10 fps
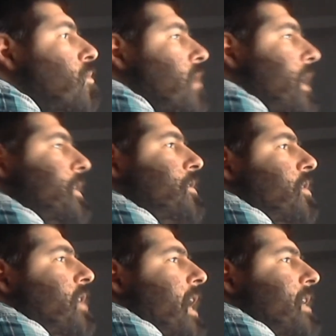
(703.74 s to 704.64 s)
related
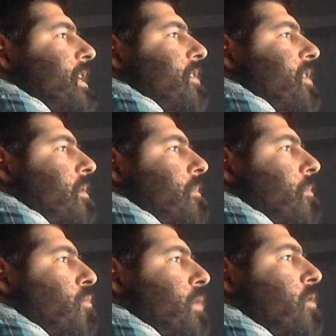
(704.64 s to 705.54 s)
to the idea that
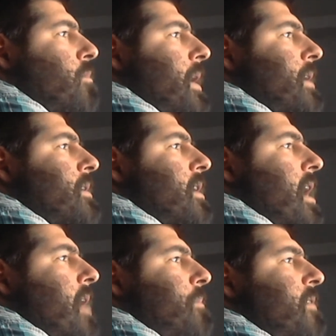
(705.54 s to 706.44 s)
real men
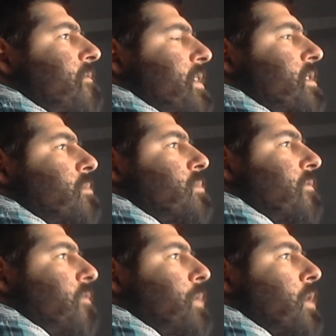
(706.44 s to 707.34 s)
cannot be victims
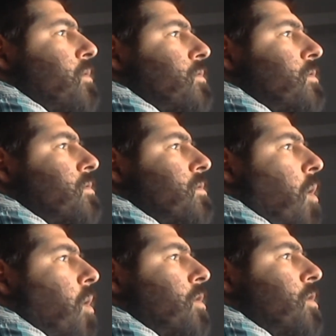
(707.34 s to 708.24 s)
of abuse,
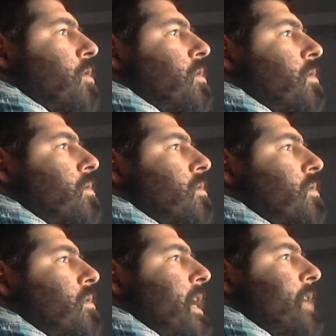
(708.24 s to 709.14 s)
or
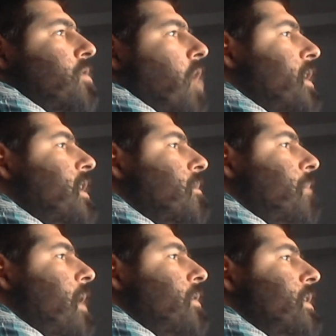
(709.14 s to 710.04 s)
that talking
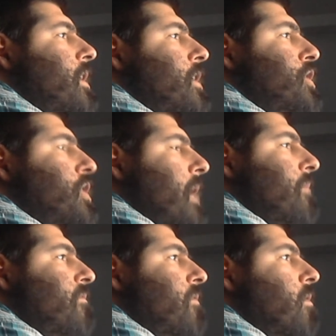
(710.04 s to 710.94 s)
about it is
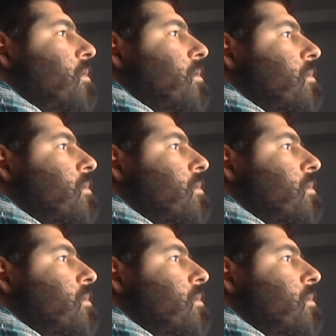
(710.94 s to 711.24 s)
shameful.